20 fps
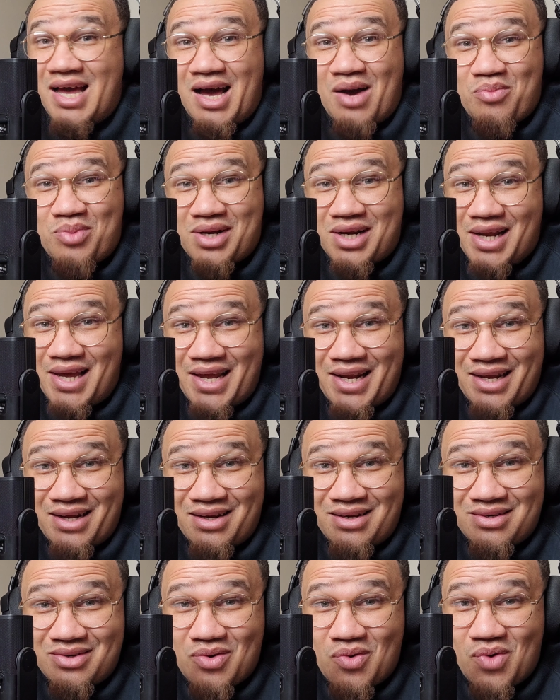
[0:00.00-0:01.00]
I'm glad I
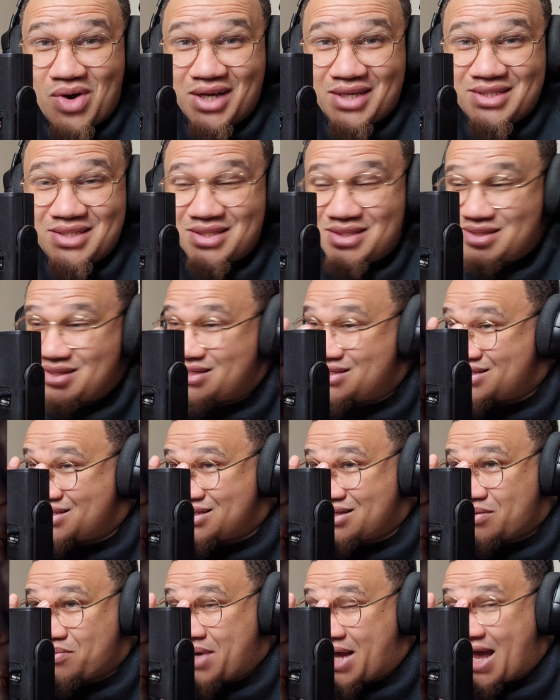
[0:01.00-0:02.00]
didn't go watch this in the
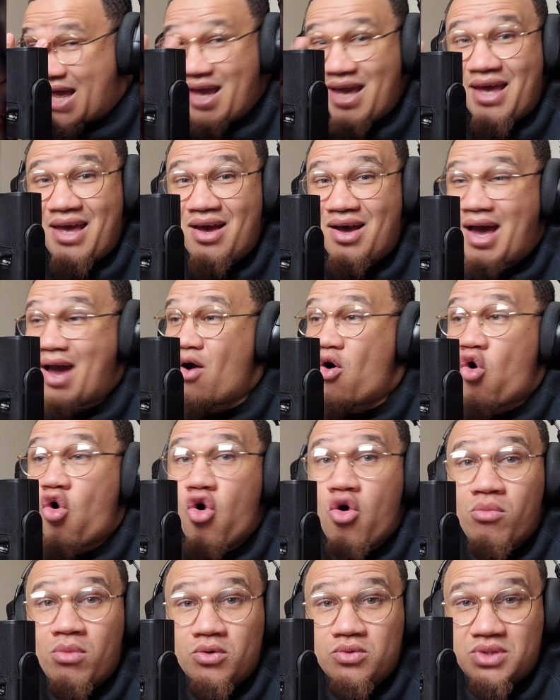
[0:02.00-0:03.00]
cinema. I, I
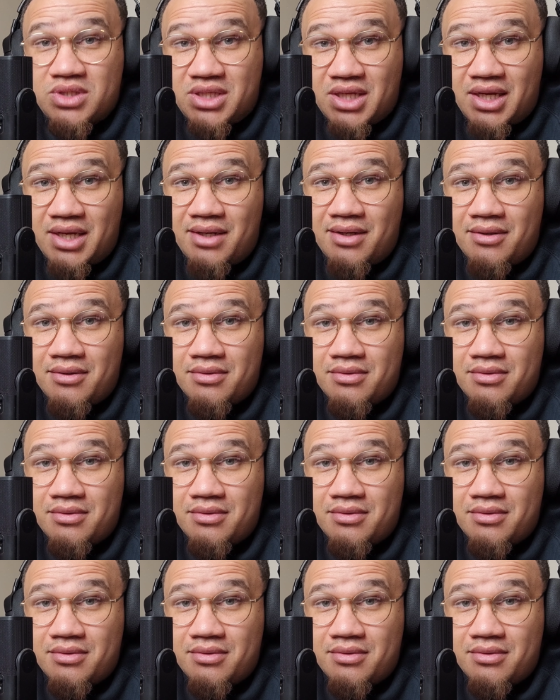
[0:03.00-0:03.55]
almost did.